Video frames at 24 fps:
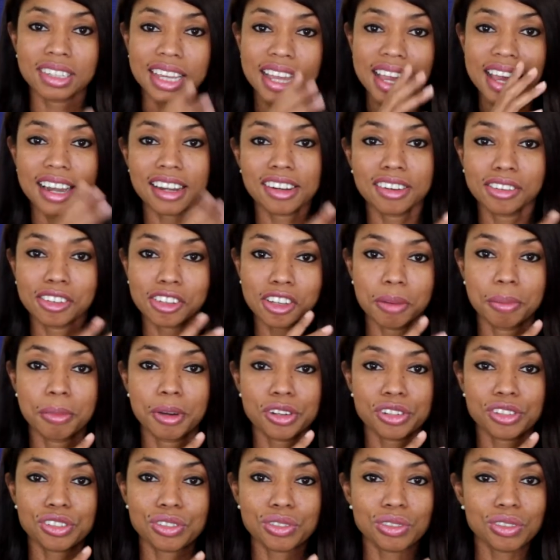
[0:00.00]
They had it on the
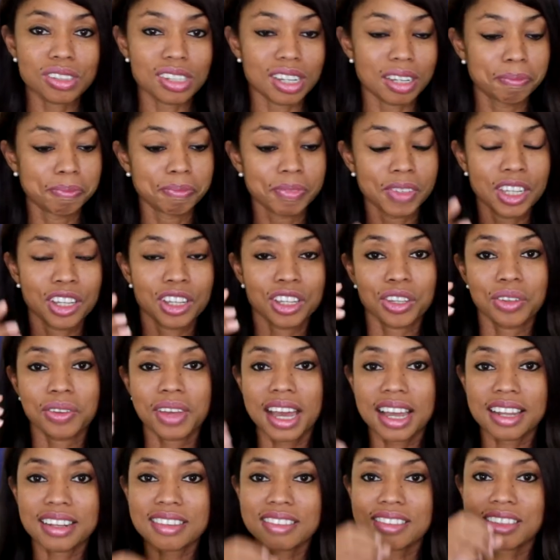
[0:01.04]
commercials and you
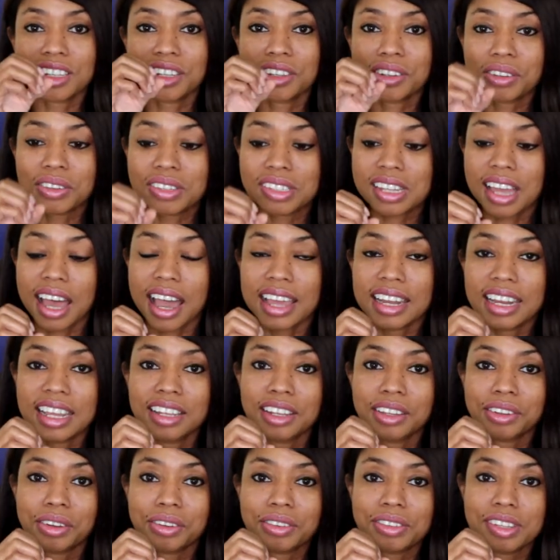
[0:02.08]
had this little tiny
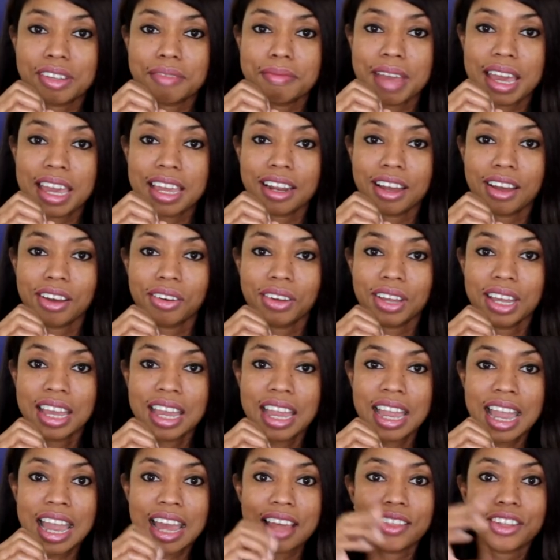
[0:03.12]
little tomato
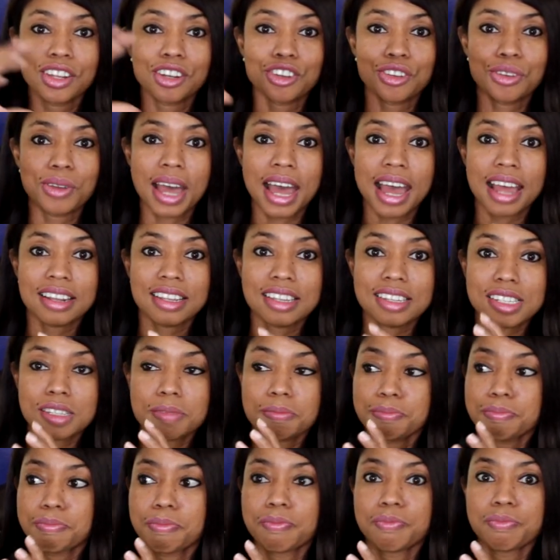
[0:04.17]
and then you had this
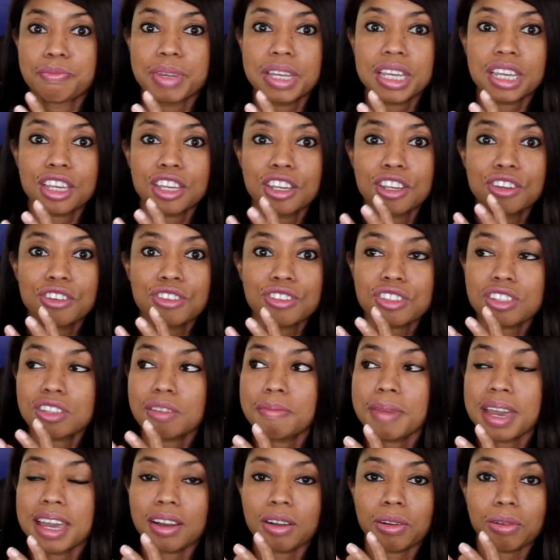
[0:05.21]
big huge
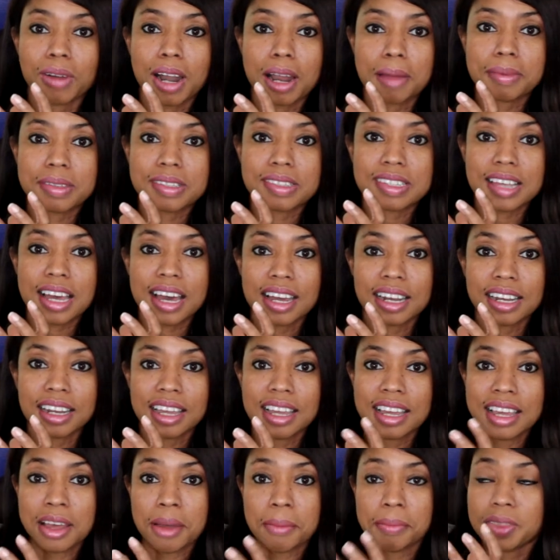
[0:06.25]
tomato right beside
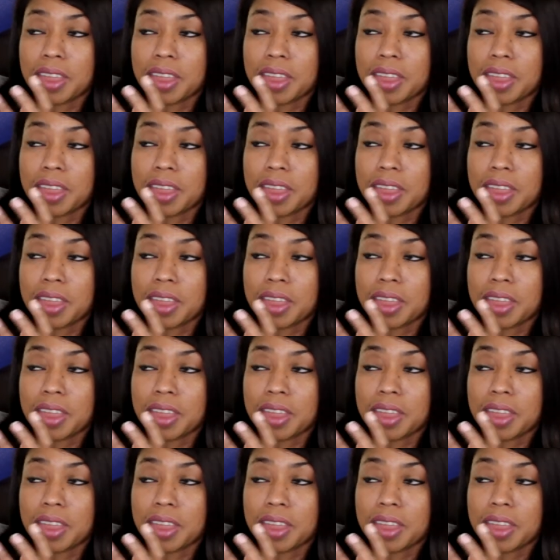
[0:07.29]
it.